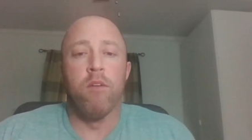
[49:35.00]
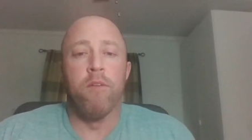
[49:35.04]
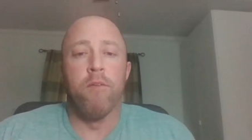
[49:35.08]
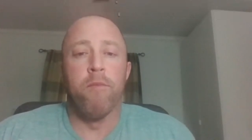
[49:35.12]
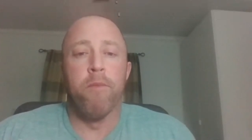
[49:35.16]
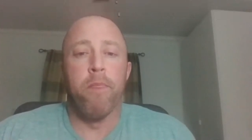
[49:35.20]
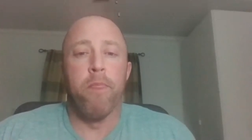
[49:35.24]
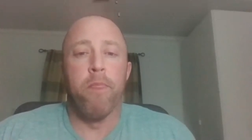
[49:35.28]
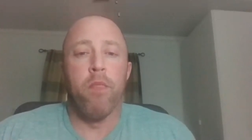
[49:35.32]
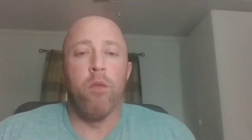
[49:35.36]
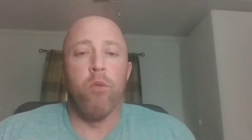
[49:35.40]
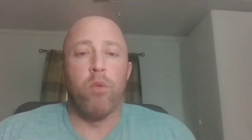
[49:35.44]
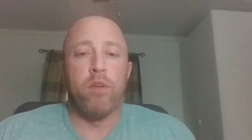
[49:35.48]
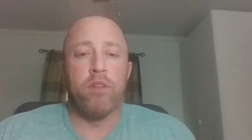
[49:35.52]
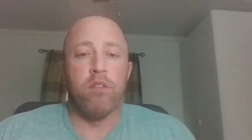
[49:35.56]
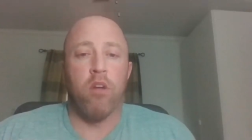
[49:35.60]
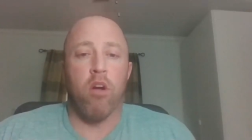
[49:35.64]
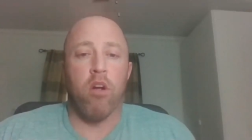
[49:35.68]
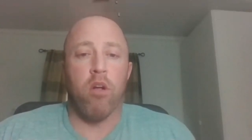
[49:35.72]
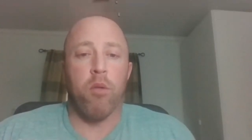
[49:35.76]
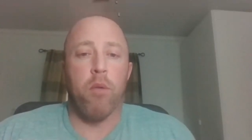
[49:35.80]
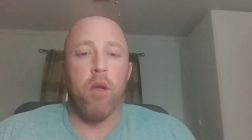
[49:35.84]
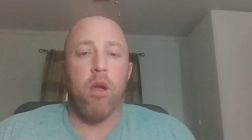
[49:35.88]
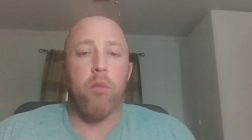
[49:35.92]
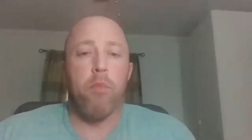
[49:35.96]
we talk
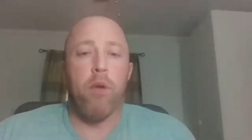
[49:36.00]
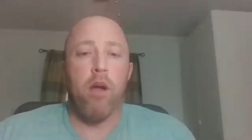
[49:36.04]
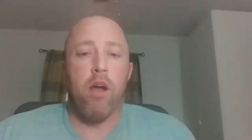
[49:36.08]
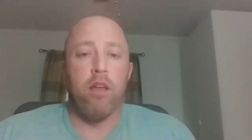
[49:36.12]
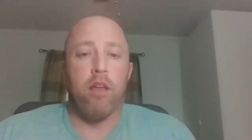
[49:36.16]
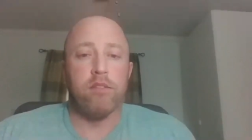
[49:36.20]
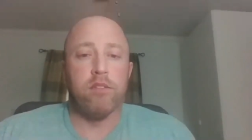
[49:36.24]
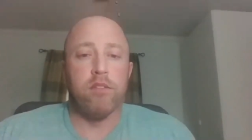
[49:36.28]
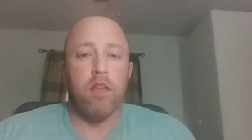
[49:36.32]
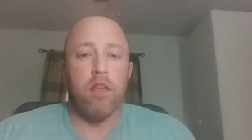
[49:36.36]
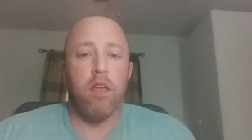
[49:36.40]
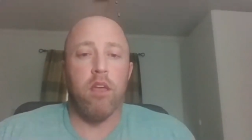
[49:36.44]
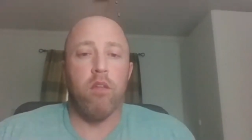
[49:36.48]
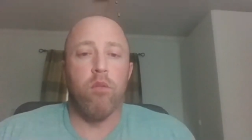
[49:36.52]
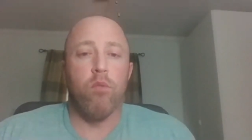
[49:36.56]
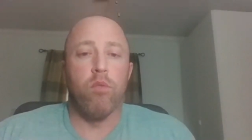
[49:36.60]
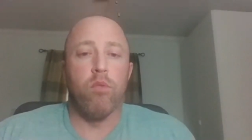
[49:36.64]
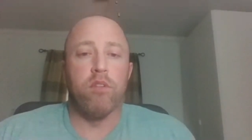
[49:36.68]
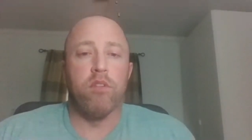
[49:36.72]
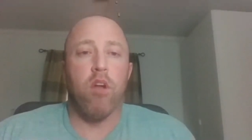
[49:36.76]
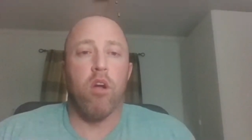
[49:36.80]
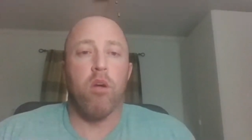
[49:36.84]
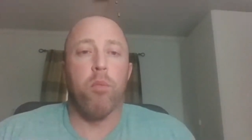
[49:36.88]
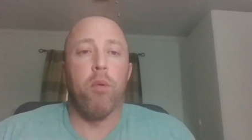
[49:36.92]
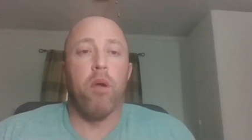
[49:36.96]
about mindset, we
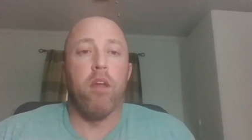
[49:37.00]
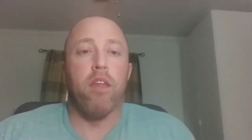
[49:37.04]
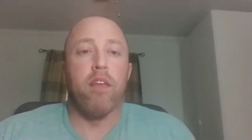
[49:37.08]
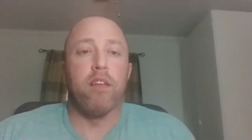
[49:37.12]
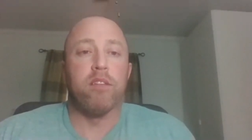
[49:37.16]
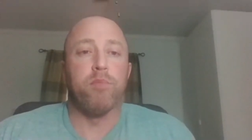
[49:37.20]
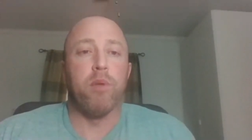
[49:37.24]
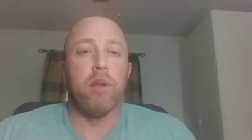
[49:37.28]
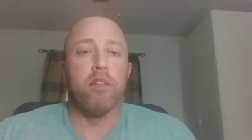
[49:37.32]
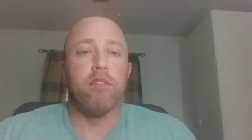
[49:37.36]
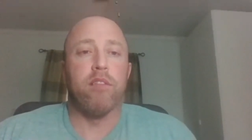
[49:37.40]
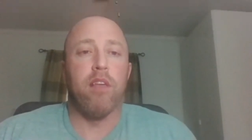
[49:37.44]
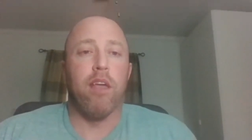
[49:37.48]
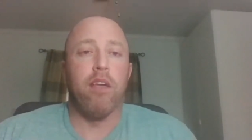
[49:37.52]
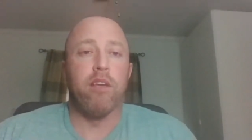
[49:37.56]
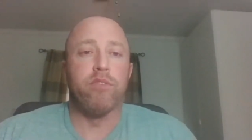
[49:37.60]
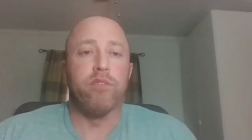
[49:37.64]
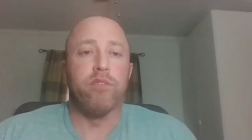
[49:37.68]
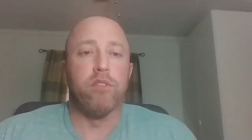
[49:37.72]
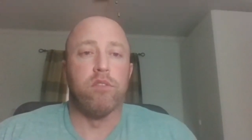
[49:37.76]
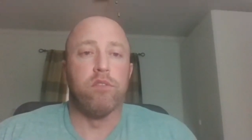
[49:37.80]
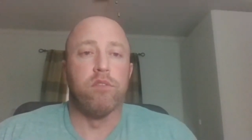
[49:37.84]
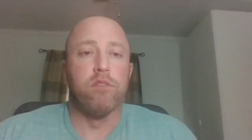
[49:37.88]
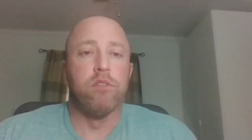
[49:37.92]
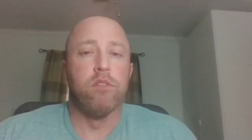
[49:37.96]
talk about
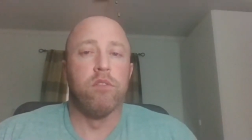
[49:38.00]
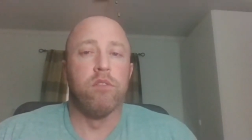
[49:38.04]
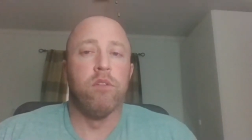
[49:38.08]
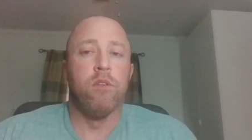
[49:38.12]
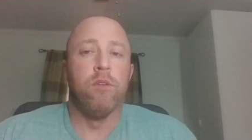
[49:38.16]
expectations.